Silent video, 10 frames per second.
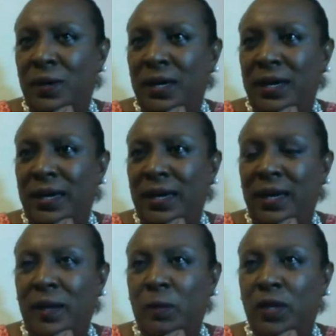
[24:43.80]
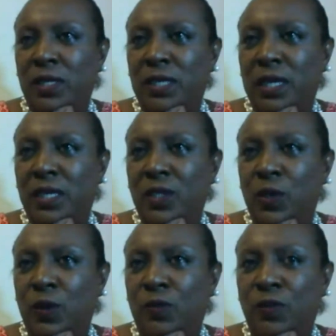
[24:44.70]
Okay, I'm going to send
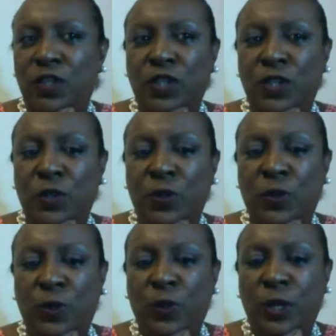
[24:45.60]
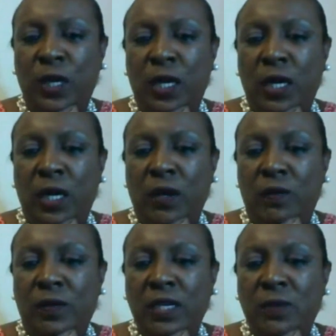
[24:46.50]
this over to
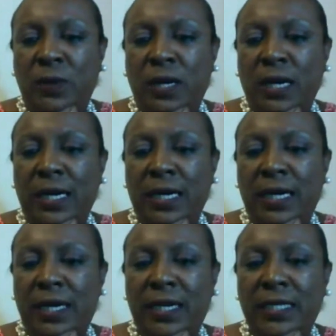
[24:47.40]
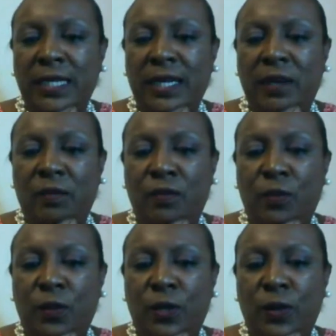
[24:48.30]
Facebook, Eileen, this
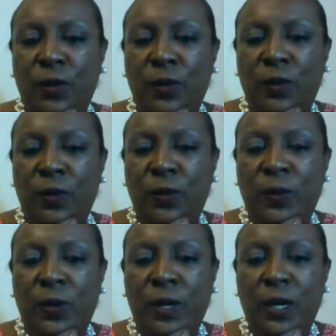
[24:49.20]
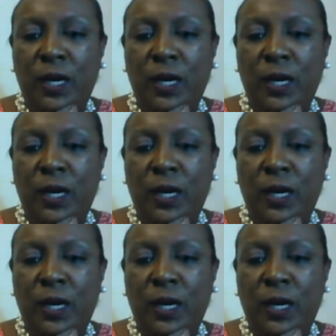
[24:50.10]
link for you.